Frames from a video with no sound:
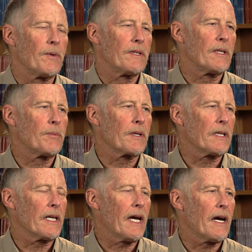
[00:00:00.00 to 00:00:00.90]
would
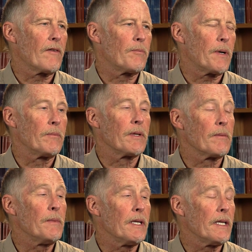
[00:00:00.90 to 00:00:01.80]
typically have
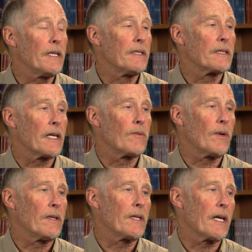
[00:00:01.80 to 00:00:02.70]
public meetings and
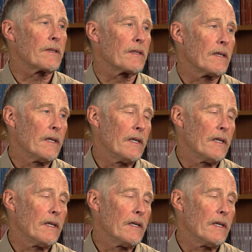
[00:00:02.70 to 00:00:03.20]
we'd get,